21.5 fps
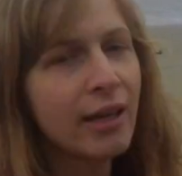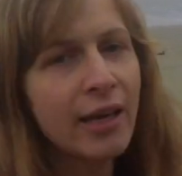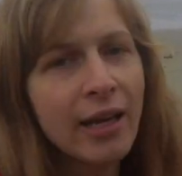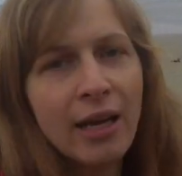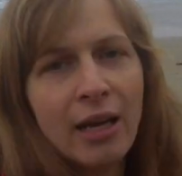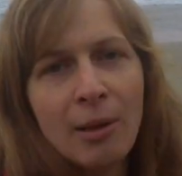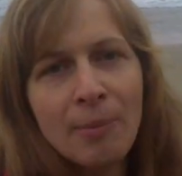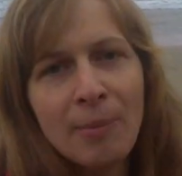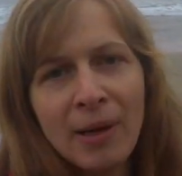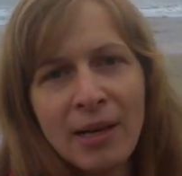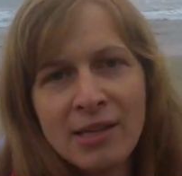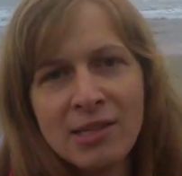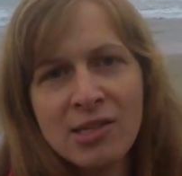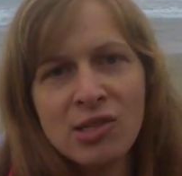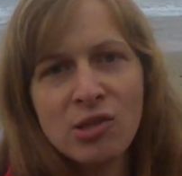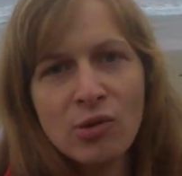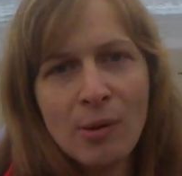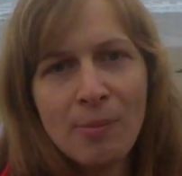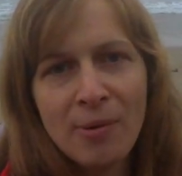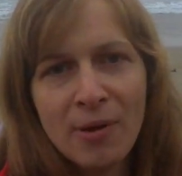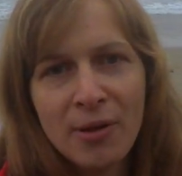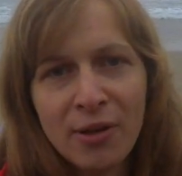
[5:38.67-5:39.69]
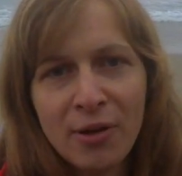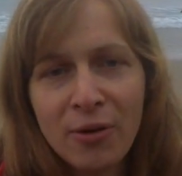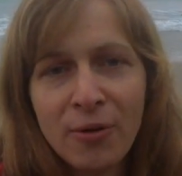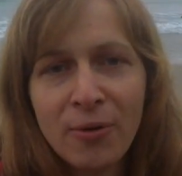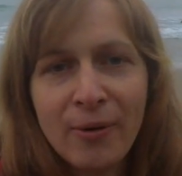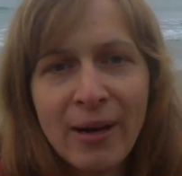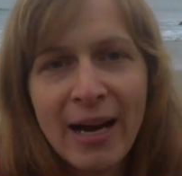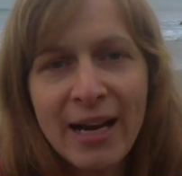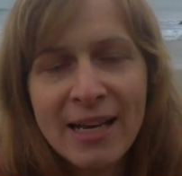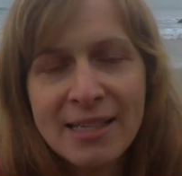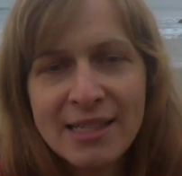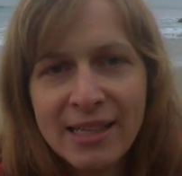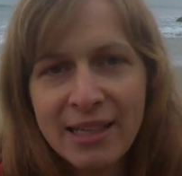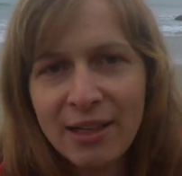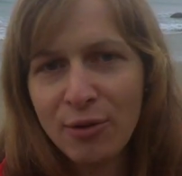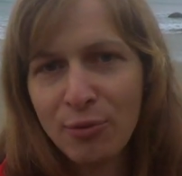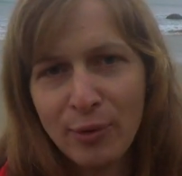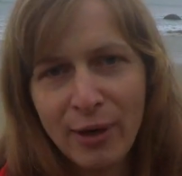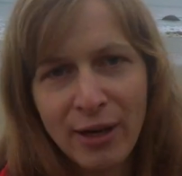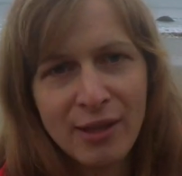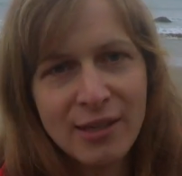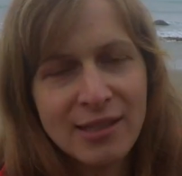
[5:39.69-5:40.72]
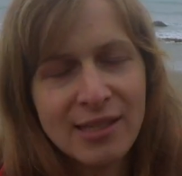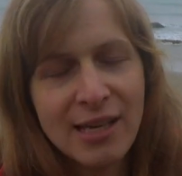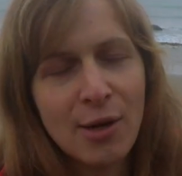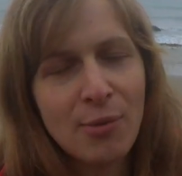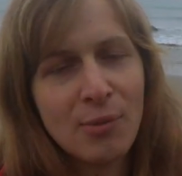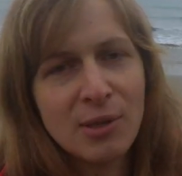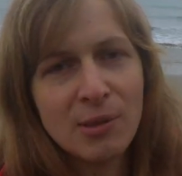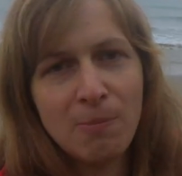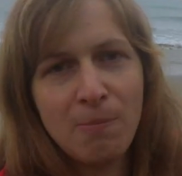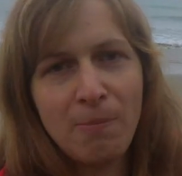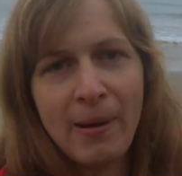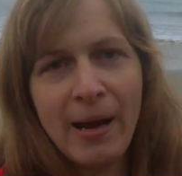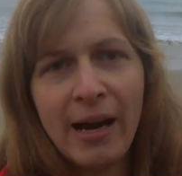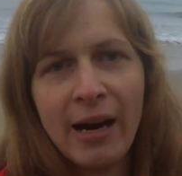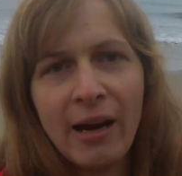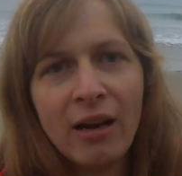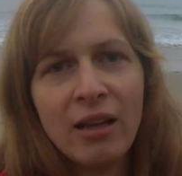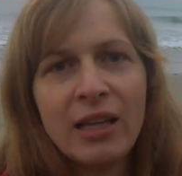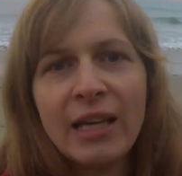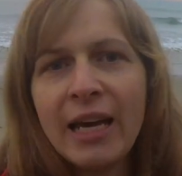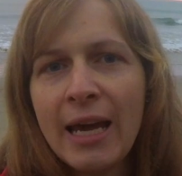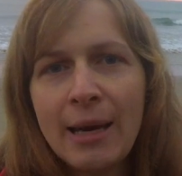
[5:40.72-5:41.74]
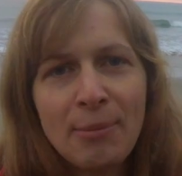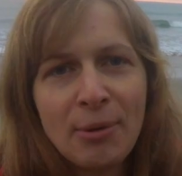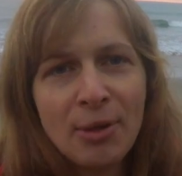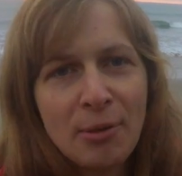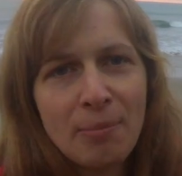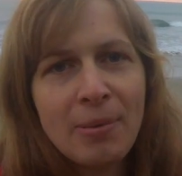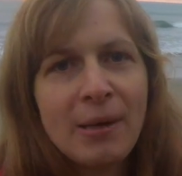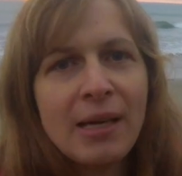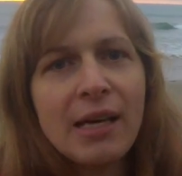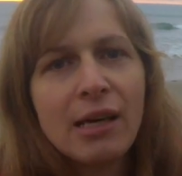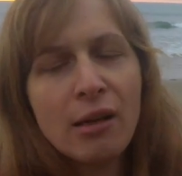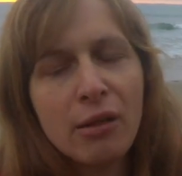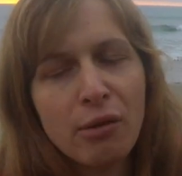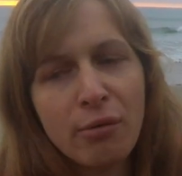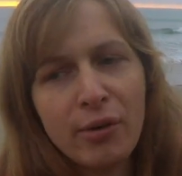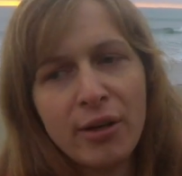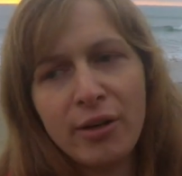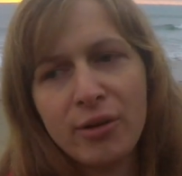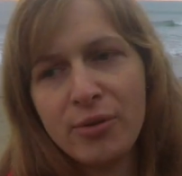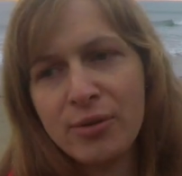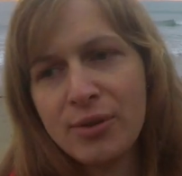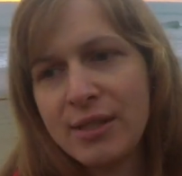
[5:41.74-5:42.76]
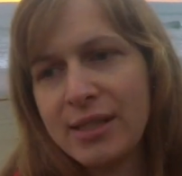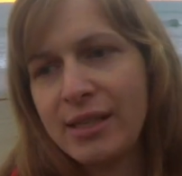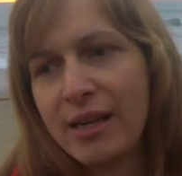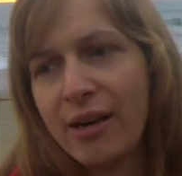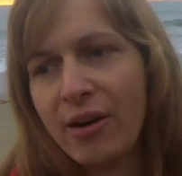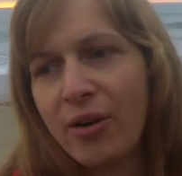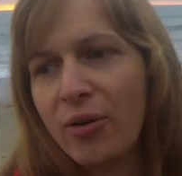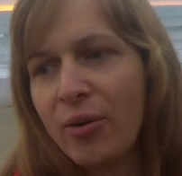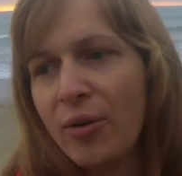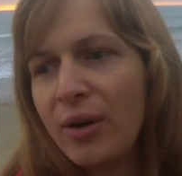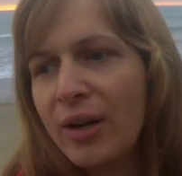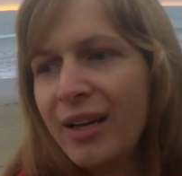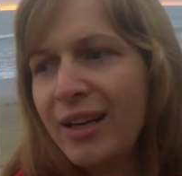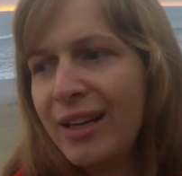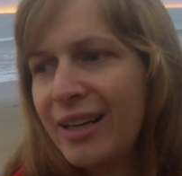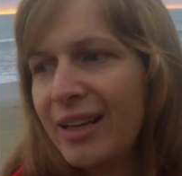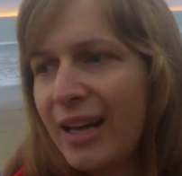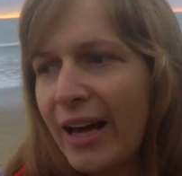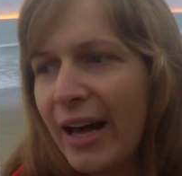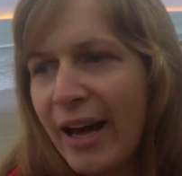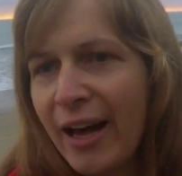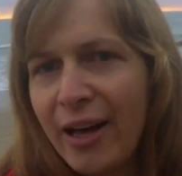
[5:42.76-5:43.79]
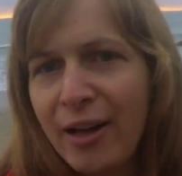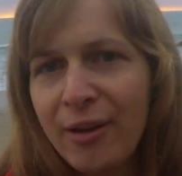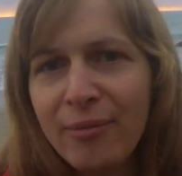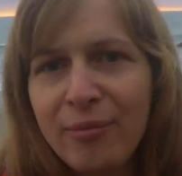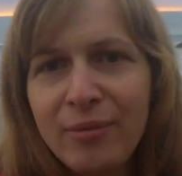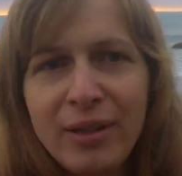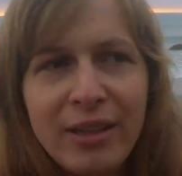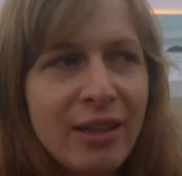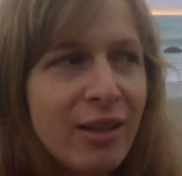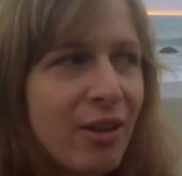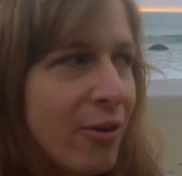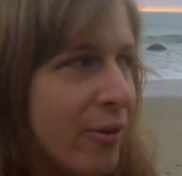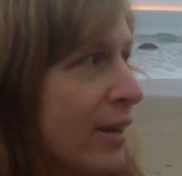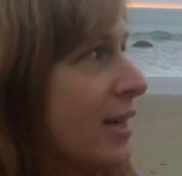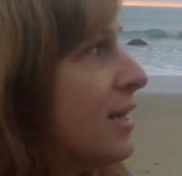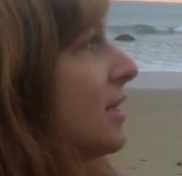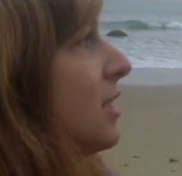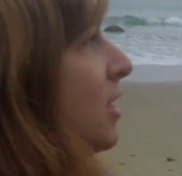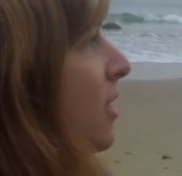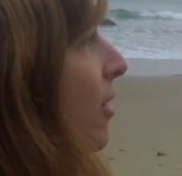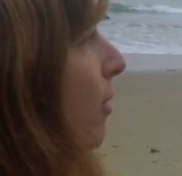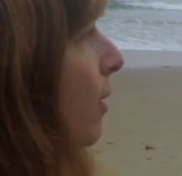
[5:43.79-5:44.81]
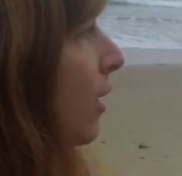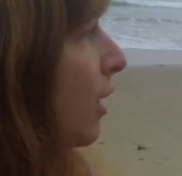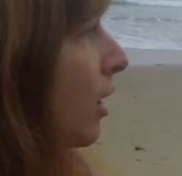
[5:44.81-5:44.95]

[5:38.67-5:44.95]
little bit of strip on the horizon where the sun was barely able to peek through. So there is, you know, a